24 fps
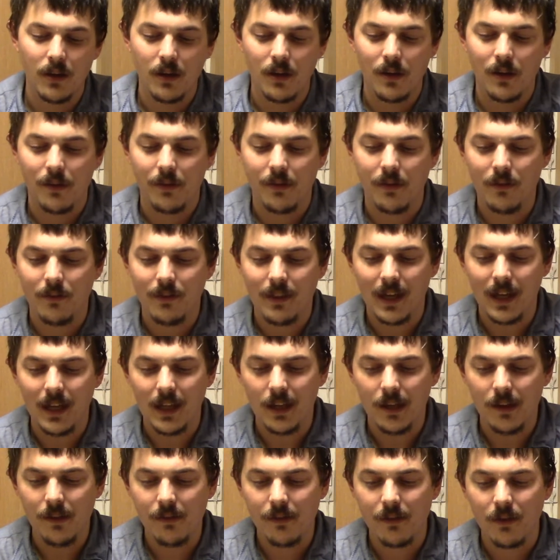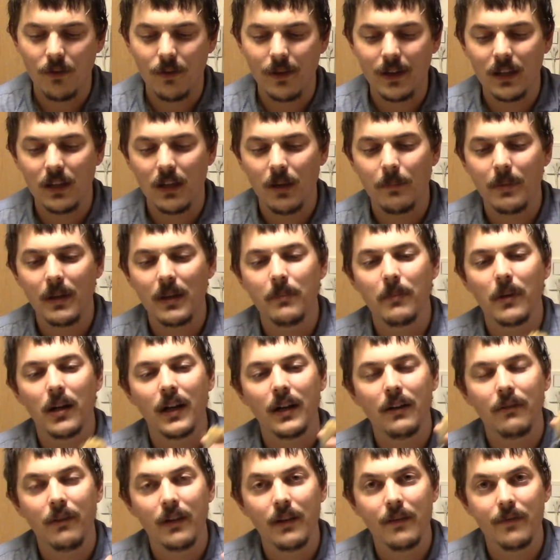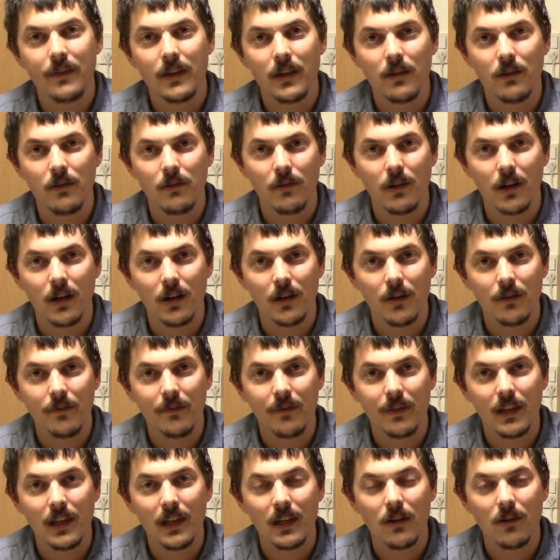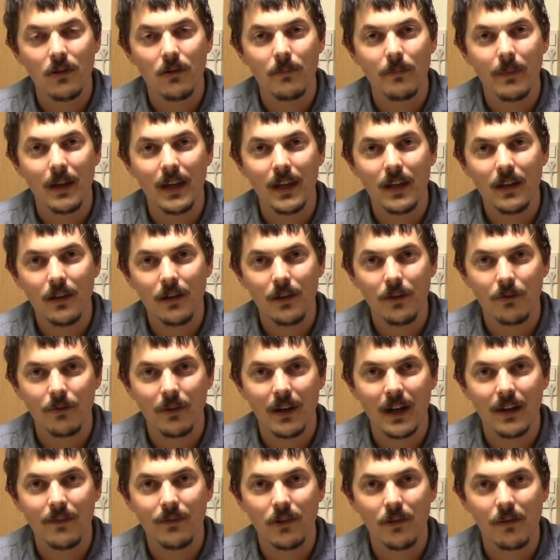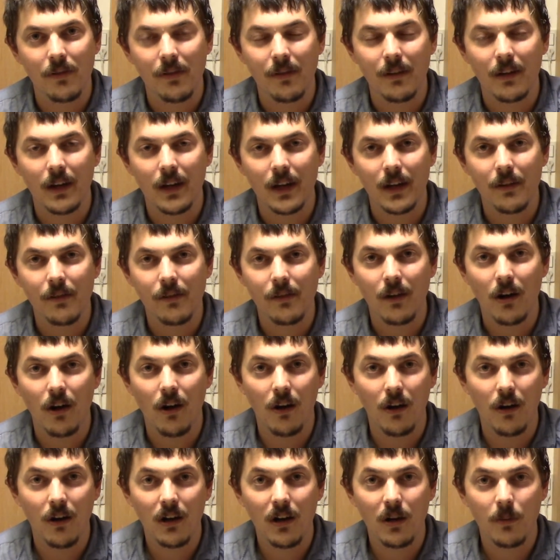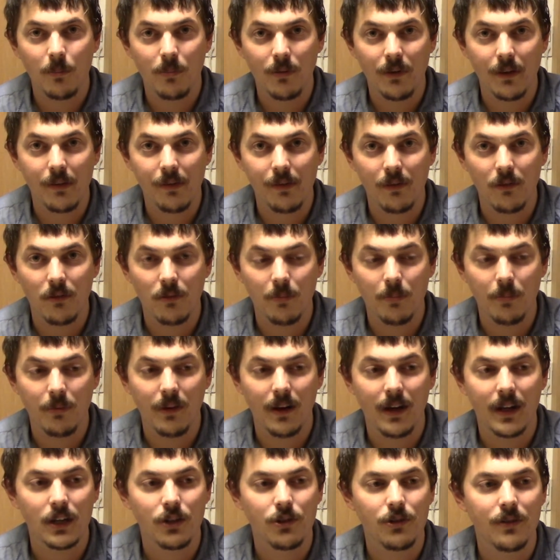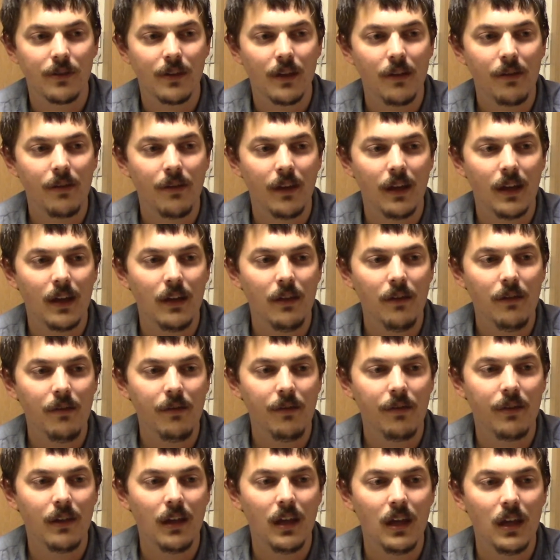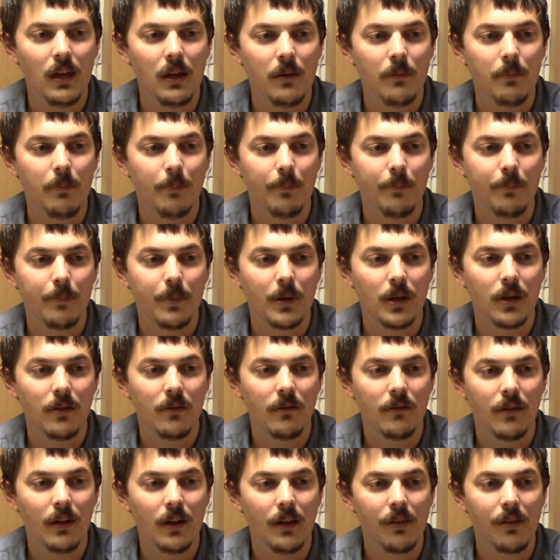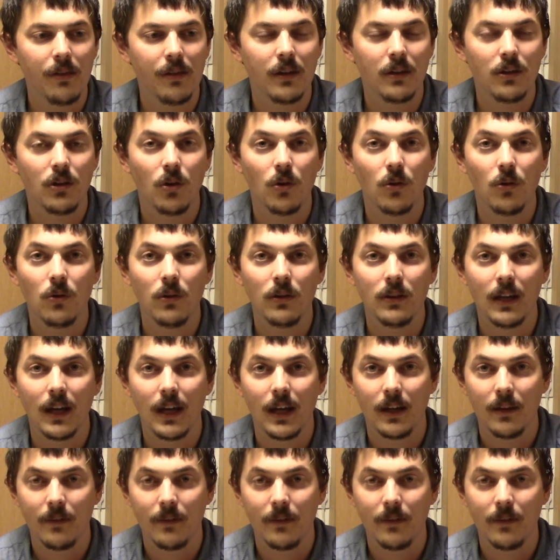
So that is going to be my review of the Omega travel sized hog bristle brush. This is the Puracetola.